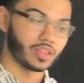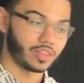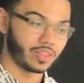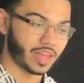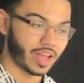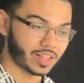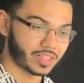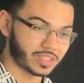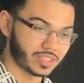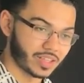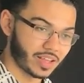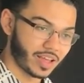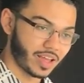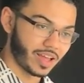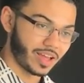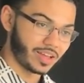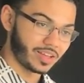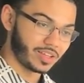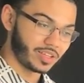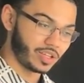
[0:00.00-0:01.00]
That's,
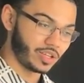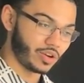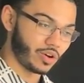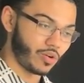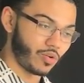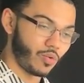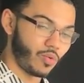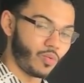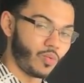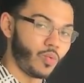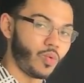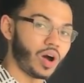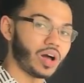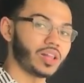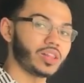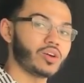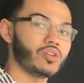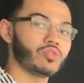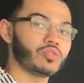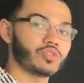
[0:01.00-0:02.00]
you know,
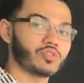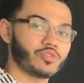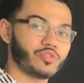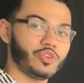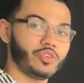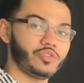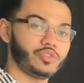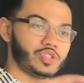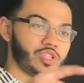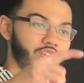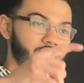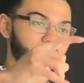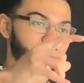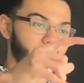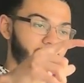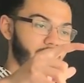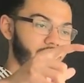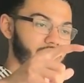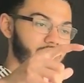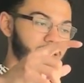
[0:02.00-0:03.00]
well over
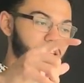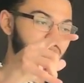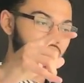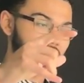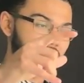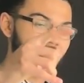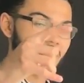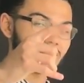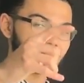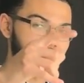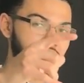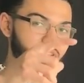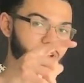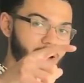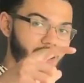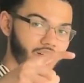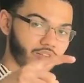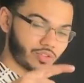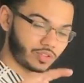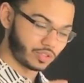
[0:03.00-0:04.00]
18,000
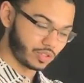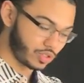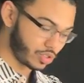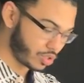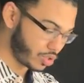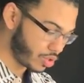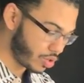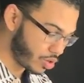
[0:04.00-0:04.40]
dollars